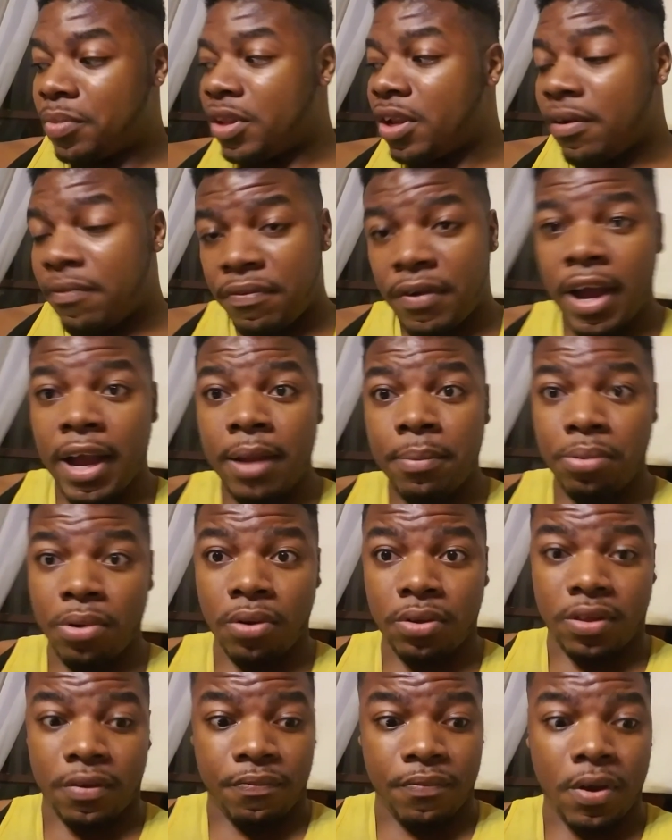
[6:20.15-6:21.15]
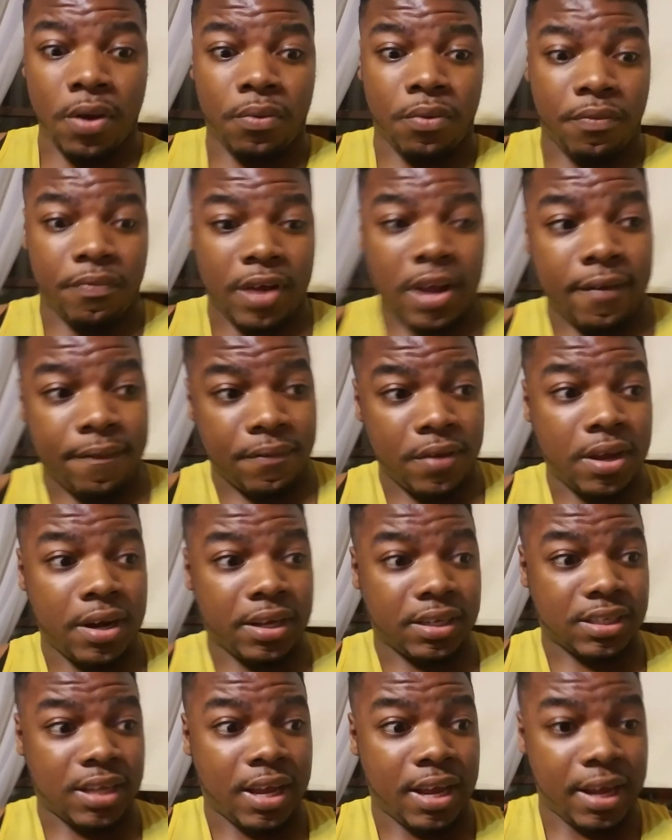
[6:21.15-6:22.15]
Phi broke the phone. Revive
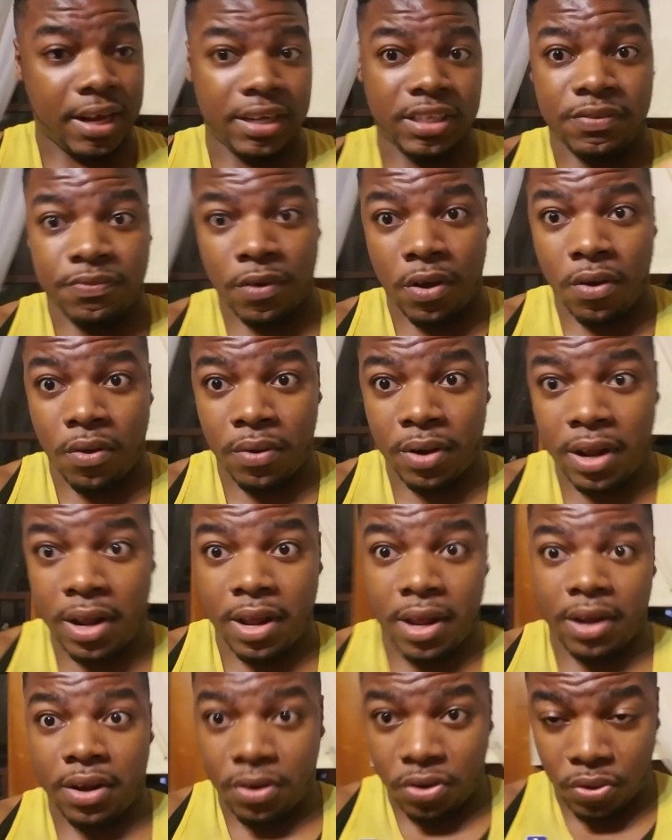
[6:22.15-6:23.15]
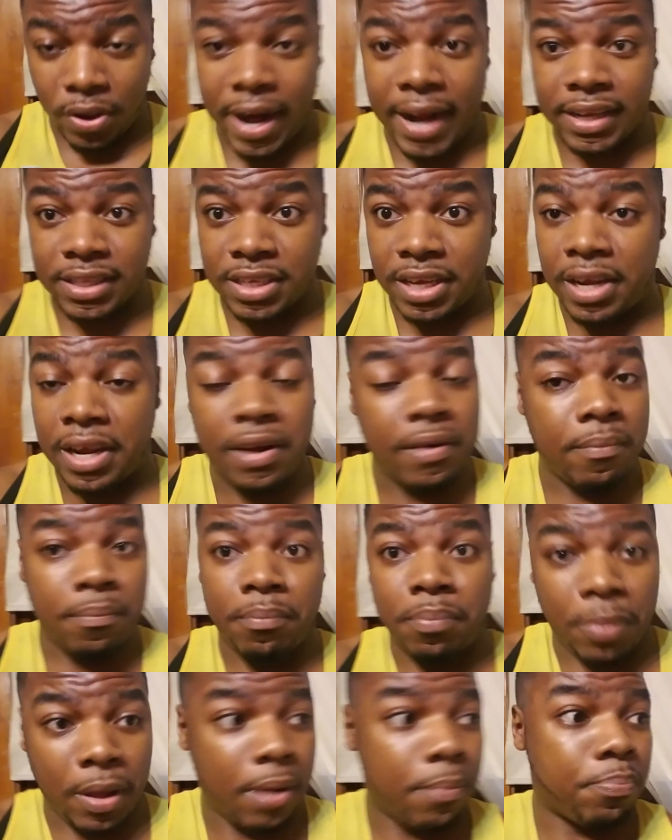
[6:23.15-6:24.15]
Phoenix hit his phone, cracked it,
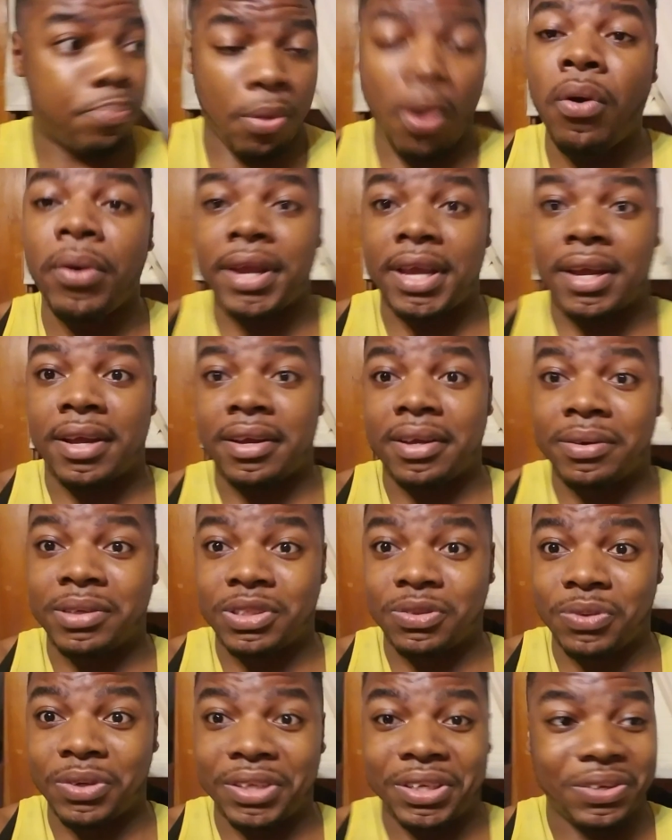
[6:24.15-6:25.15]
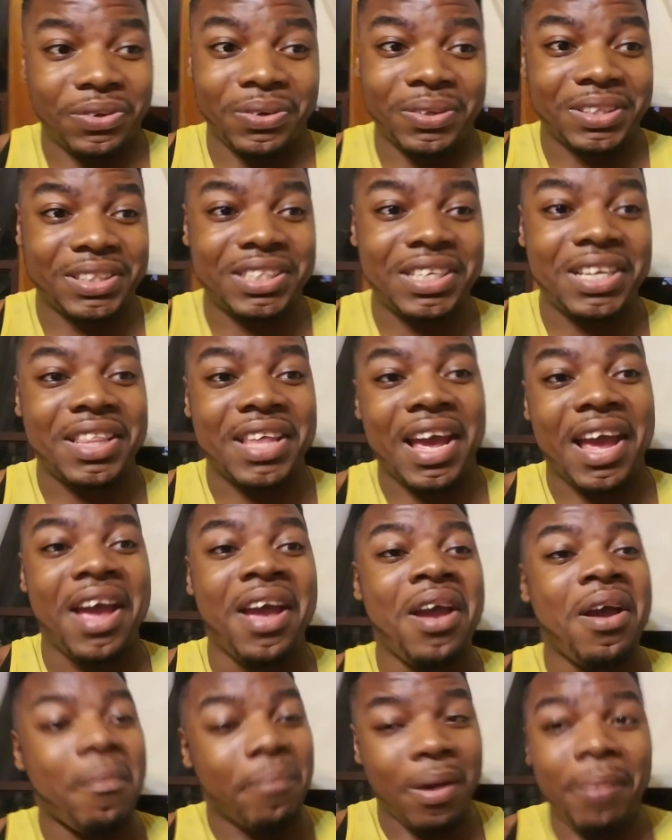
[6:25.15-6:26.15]
and, like, broke it. It was really cool to see that.
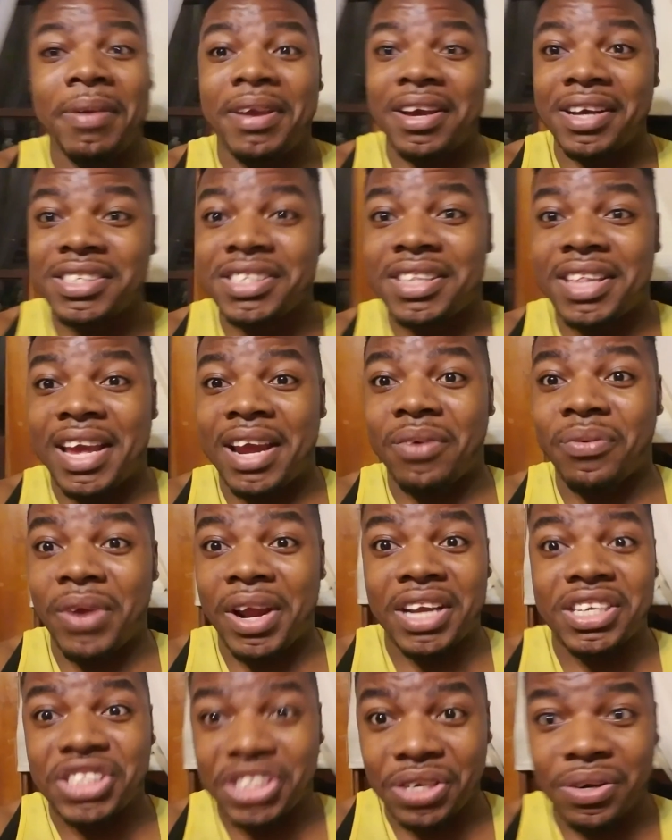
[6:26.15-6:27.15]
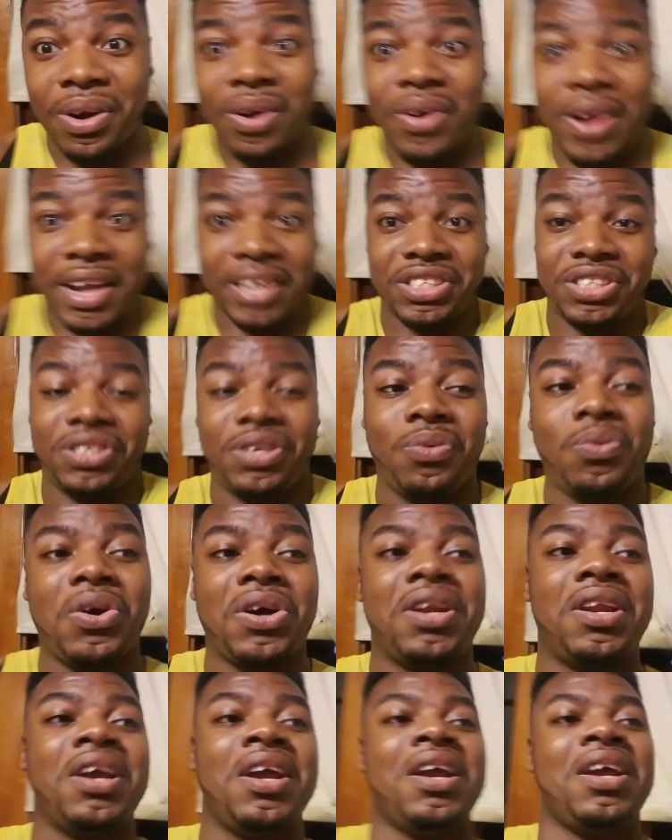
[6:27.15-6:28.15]
But because of that, Ranjiro actually
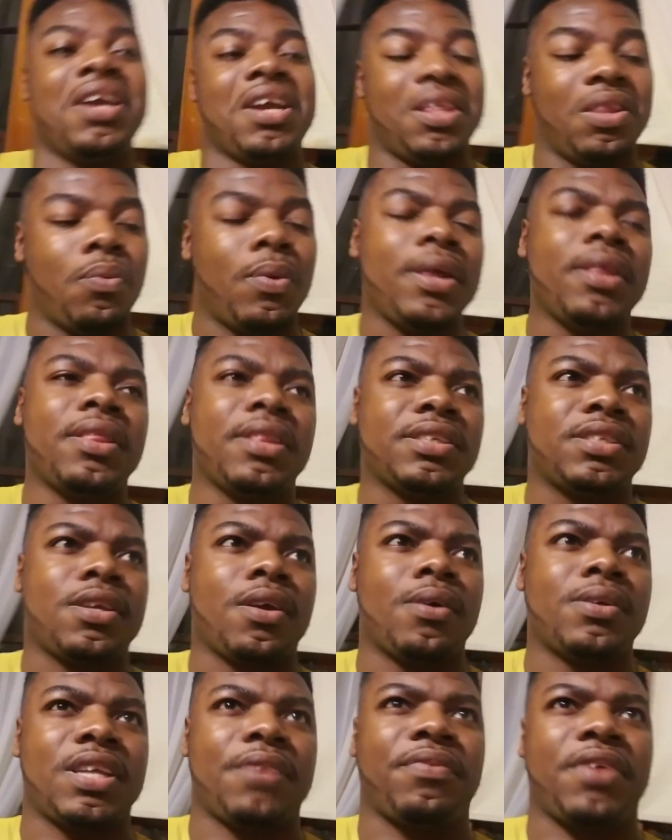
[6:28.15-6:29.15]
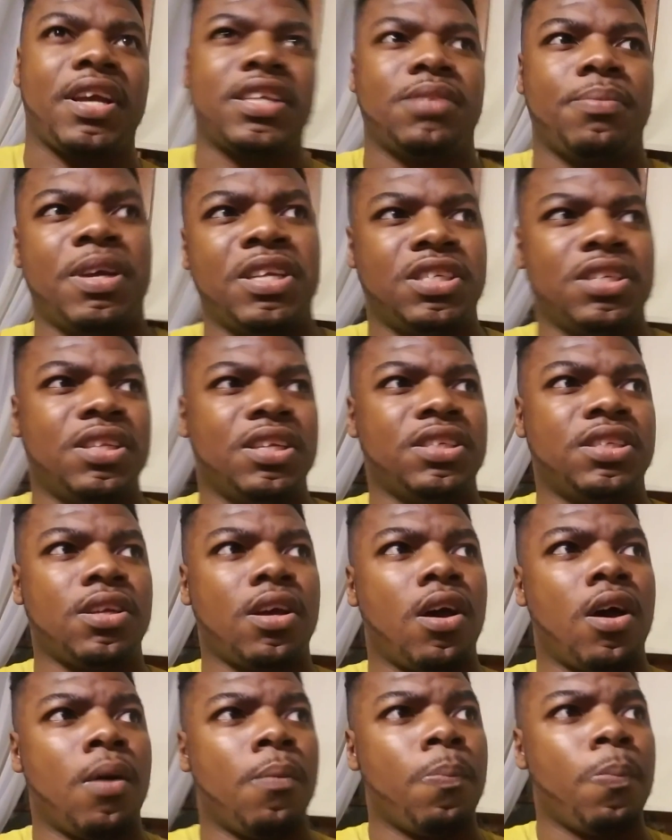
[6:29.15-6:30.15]
won. And the way that this goes, I forgot to mention this,
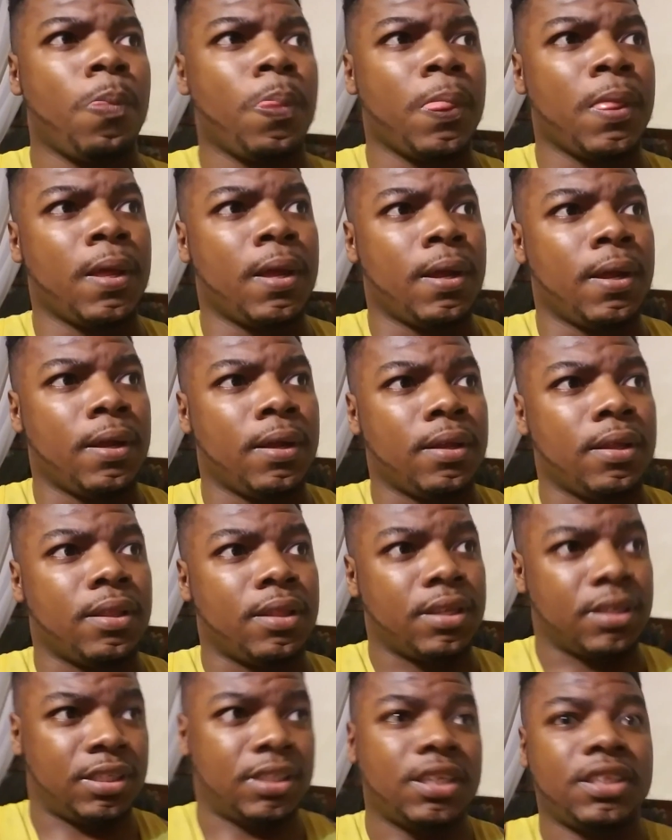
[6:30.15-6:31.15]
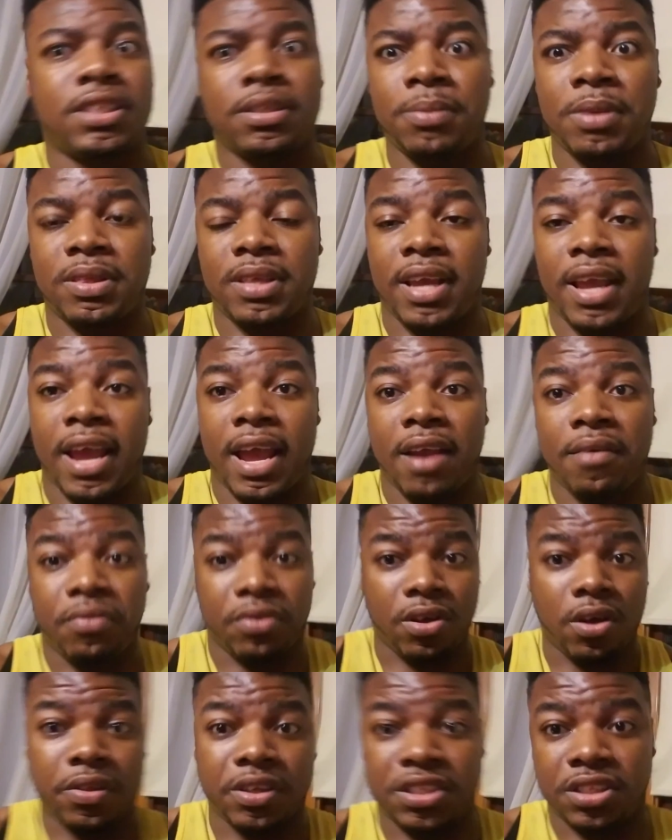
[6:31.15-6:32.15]
the system that they have
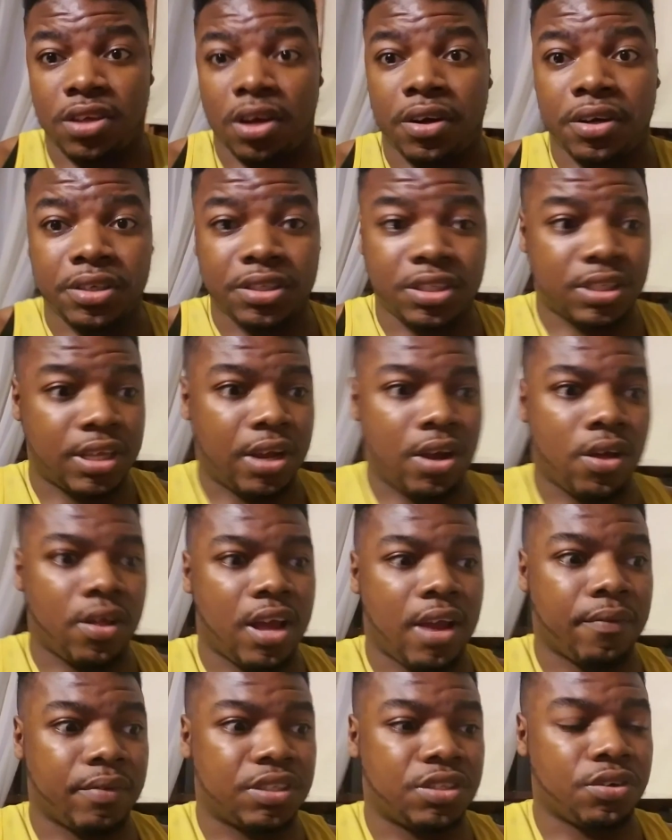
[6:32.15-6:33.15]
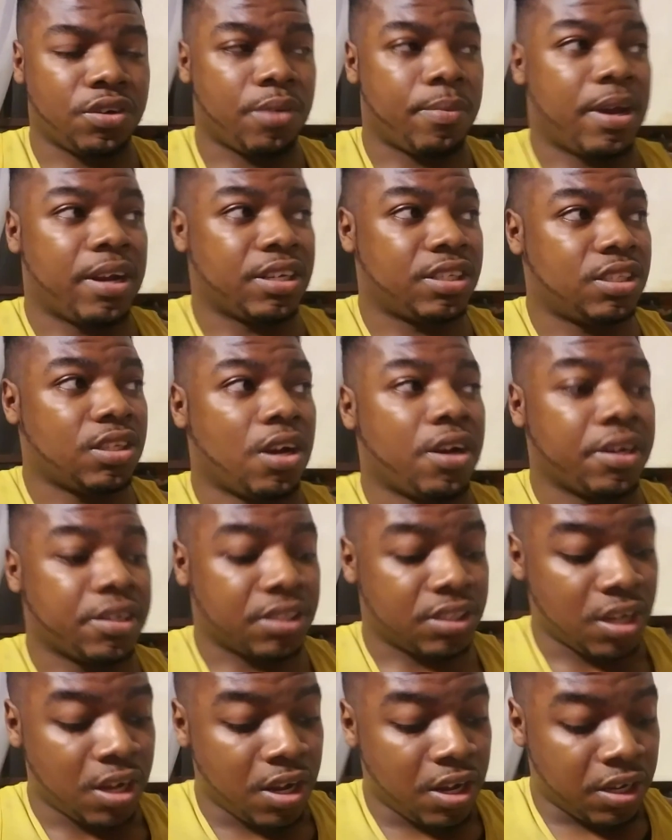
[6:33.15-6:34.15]
with all the stars, they all have a certain amount of stars.